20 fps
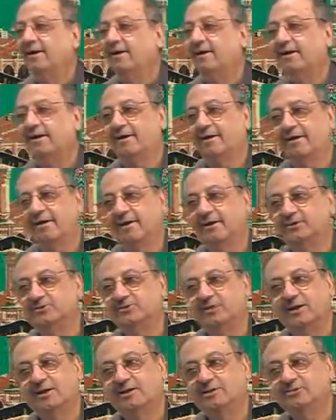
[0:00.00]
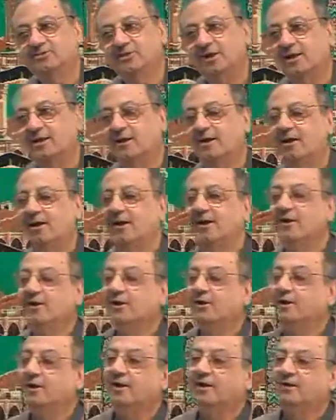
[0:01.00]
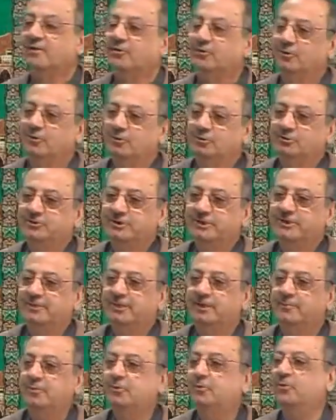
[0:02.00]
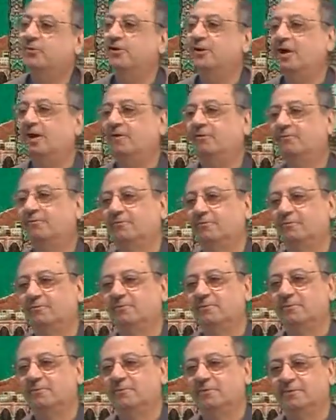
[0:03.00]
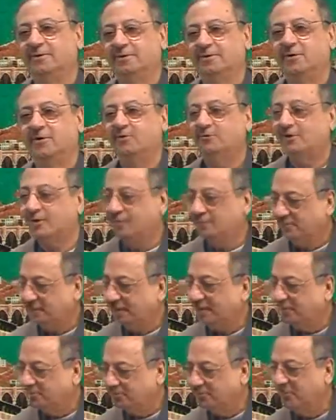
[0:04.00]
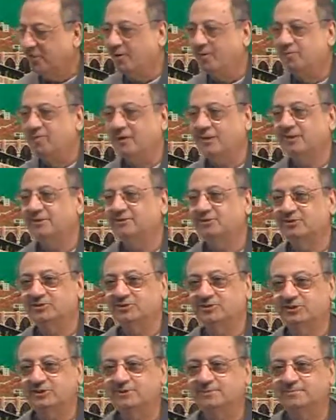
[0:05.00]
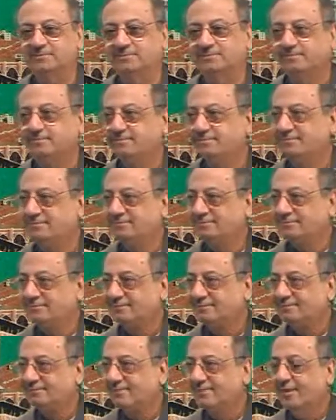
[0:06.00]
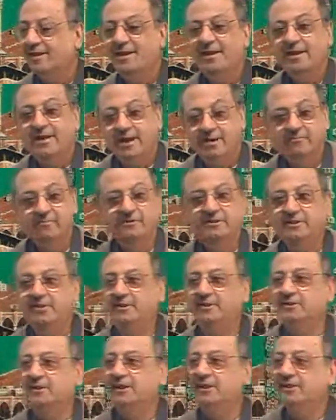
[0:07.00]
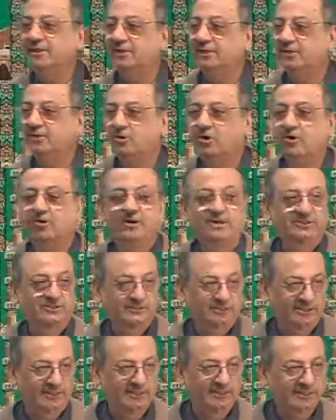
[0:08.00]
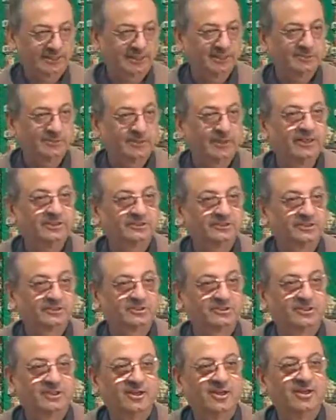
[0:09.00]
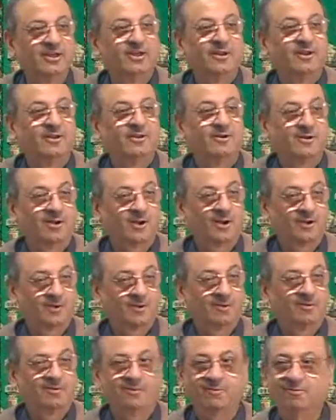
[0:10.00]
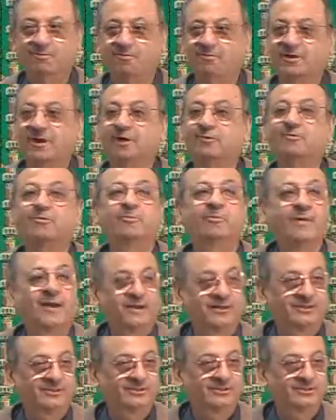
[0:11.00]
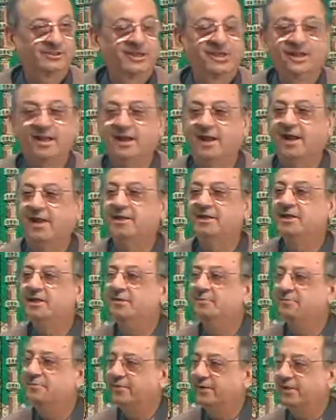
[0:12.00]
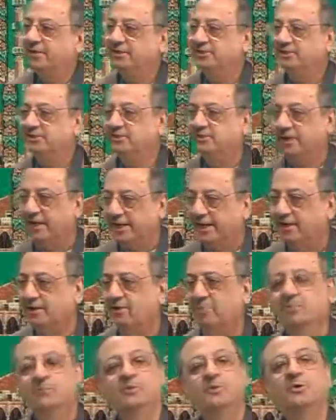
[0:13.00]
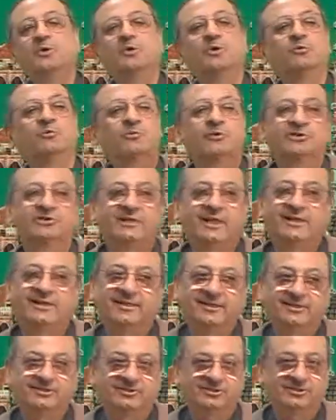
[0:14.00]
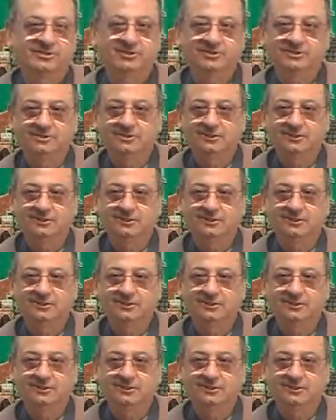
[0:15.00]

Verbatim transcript: Kharajal jarha. Do you see the beauty of Dr. Abdurrahim's book, brothers and sisters? Everything that he taught us in these pages, now we have to practice. And he brings in beautiful sentences,